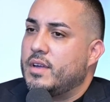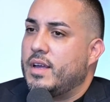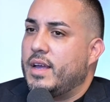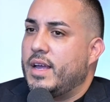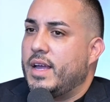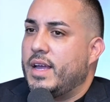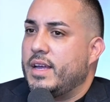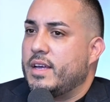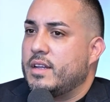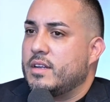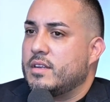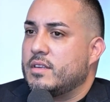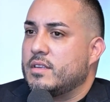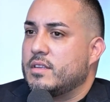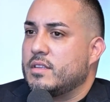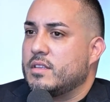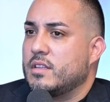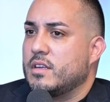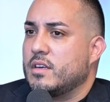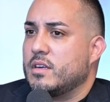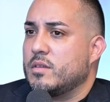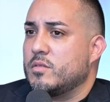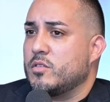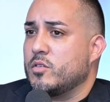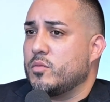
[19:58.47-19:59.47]
And
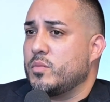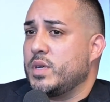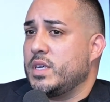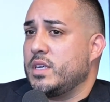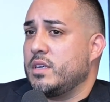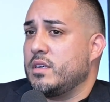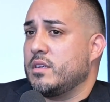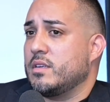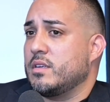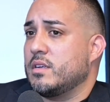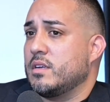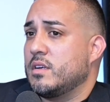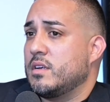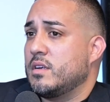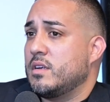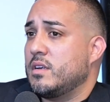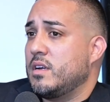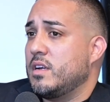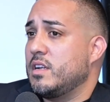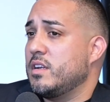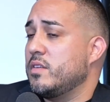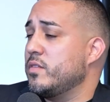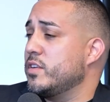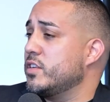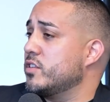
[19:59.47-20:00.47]
there'll be
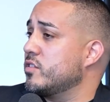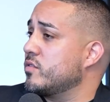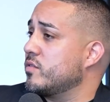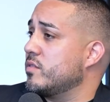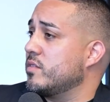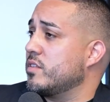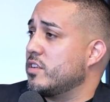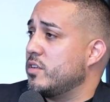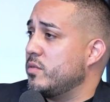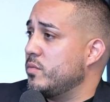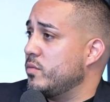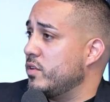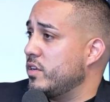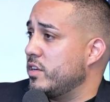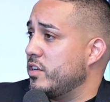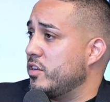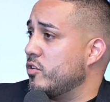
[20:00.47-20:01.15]
individuals from the community